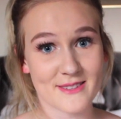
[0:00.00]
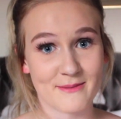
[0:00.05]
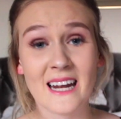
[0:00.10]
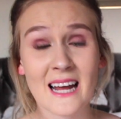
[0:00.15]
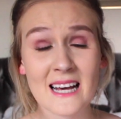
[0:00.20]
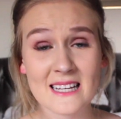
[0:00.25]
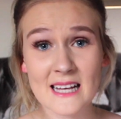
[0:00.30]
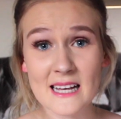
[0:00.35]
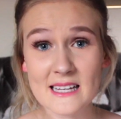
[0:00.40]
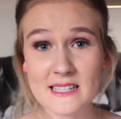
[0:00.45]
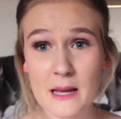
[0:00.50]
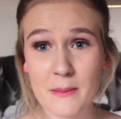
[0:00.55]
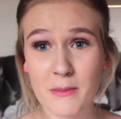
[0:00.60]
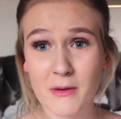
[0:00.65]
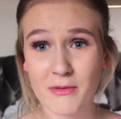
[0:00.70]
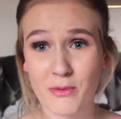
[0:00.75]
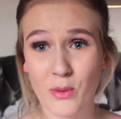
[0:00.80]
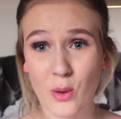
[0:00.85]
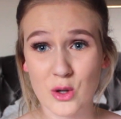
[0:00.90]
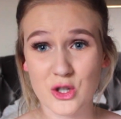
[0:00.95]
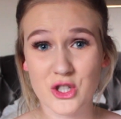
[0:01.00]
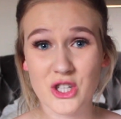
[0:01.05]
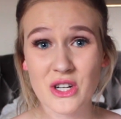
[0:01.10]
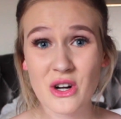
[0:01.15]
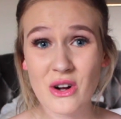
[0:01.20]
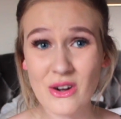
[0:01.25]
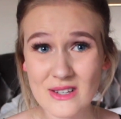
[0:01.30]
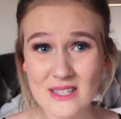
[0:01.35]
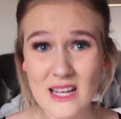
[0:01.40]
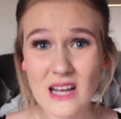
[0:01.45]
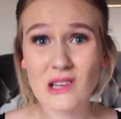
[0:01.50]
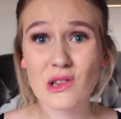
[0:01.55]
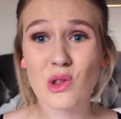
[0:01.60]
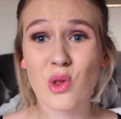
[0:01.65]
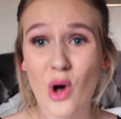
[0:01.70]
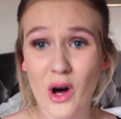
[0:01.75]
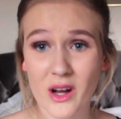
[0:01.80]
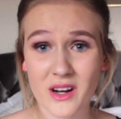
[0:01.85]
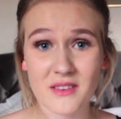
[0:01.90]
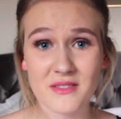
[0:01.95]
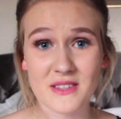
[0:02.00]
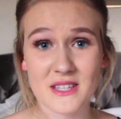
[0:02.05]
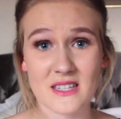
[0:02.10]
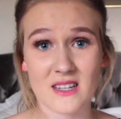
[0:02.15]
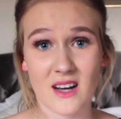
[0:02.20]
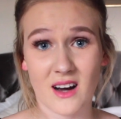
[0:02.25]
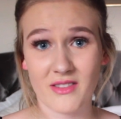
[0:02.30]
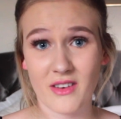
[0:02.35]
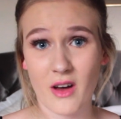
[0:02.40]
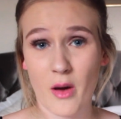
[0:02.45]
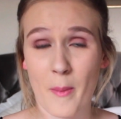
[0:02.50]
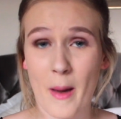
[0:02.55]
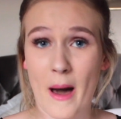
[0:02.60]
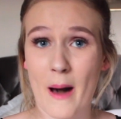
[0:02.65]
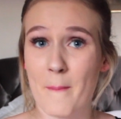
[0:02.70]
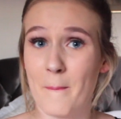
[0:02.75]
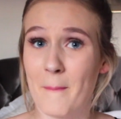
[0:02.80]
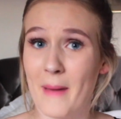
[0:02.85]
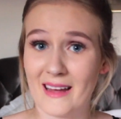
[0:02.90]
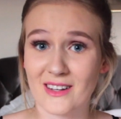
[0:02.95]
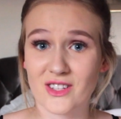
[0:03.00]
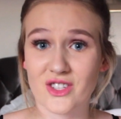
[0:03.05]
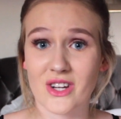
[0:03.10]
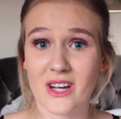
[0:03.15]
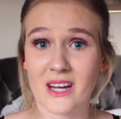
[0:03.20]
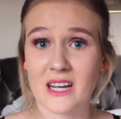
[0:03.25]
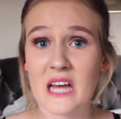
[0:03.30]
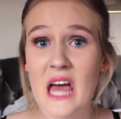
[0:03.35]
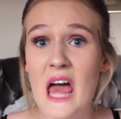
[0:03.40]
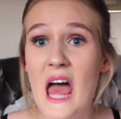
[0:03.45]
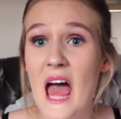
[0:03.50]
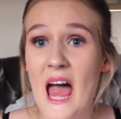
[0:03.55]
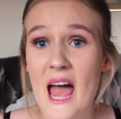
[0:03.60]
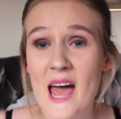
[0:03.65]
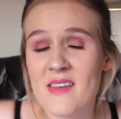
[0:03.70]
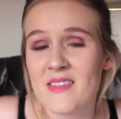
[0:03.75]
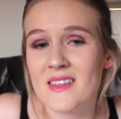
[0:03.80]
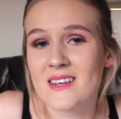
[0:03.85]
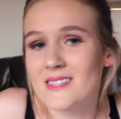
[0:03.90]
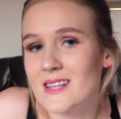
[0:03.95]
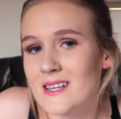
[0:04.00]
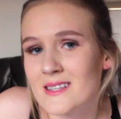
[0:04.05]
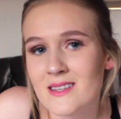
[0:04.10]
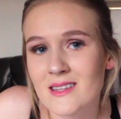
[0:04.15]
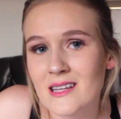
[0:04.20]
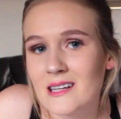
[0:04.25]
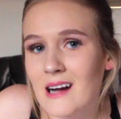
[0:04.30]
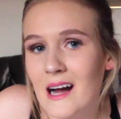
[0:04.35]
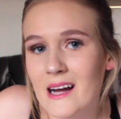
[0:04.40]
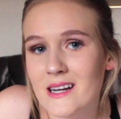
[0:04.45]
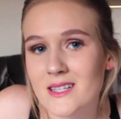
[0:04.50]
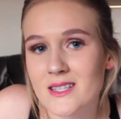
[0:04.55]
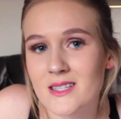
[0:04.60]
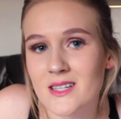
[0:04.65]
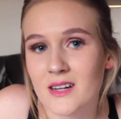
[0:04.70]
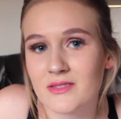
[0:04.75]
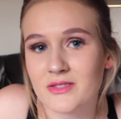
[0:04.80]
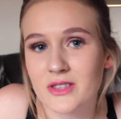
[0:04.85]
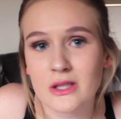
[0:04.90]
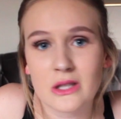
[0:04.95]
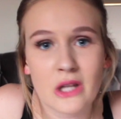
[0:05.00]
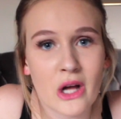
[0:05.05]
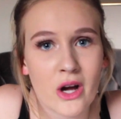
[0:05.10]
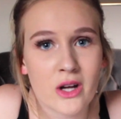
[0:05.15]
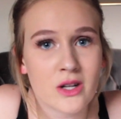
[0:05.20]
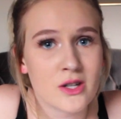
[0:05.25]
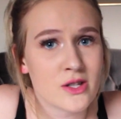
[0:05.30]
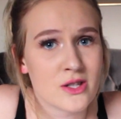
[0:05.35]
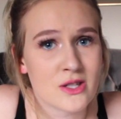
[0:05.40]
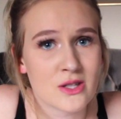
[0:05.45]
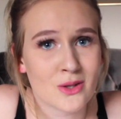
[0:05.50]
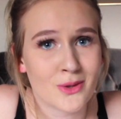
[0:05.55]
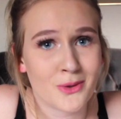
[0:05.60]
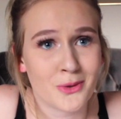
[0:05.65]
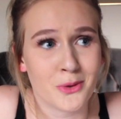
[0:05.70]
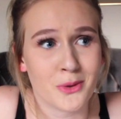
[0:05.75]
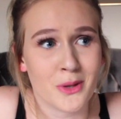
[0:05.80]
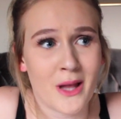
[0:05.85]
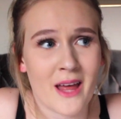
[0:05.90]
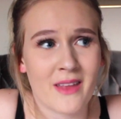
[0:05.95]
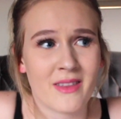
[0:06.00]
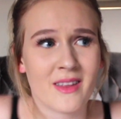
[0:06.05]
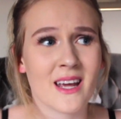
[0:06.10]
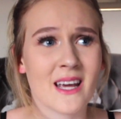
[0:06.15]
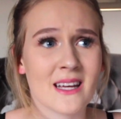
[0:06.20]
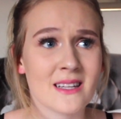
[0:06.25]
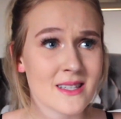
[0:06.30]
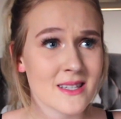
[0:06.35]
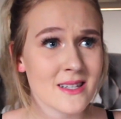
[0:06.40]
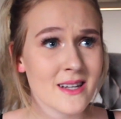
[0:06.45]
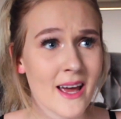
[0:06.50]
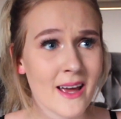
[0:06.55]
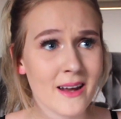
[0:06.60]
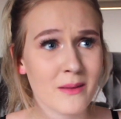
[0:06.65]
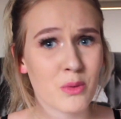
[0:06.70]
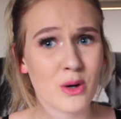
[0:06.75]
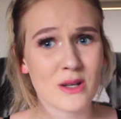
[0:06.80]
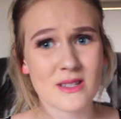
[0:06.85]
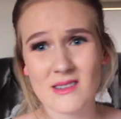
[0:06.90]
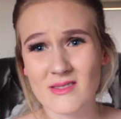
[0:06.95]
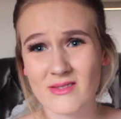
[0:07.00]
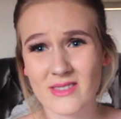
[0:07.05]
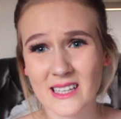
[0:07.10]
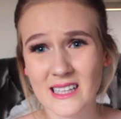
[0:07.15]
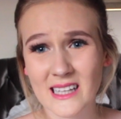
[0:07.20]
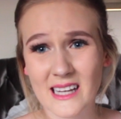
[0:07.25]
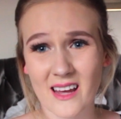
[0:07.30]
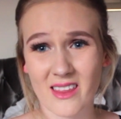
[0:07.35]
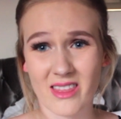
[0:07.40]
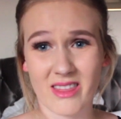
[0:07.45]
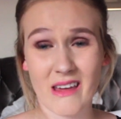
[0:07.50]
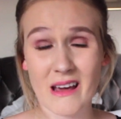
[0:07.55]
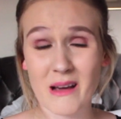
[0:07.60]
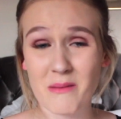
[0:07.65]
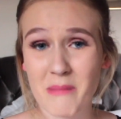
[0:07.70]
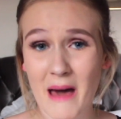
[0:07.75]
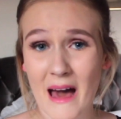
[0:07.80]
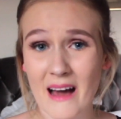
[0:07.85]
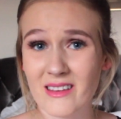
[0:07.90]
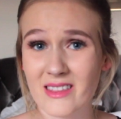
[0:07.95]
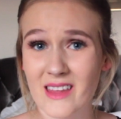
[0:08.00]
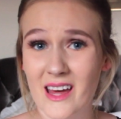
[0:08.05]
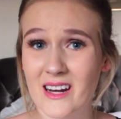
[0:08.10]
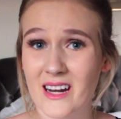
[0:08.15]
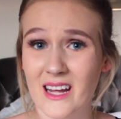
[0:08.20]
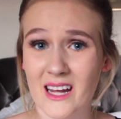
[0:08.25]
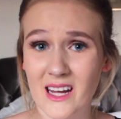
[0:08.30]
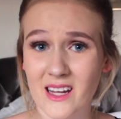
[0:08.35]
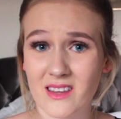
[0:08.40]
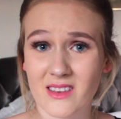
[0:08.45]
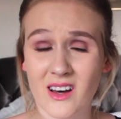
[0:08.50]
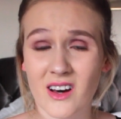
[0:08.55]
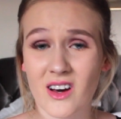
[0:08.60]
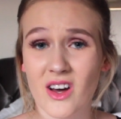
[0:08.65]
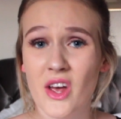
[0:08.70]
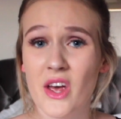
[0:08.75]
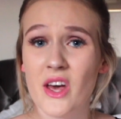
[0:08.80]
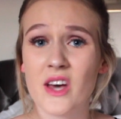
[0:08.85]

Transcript: And as I said before, she knows a lot of stuff about magic, and this isn't the kind of stuff you learn in school, and the internet wasn't really a thing back then either,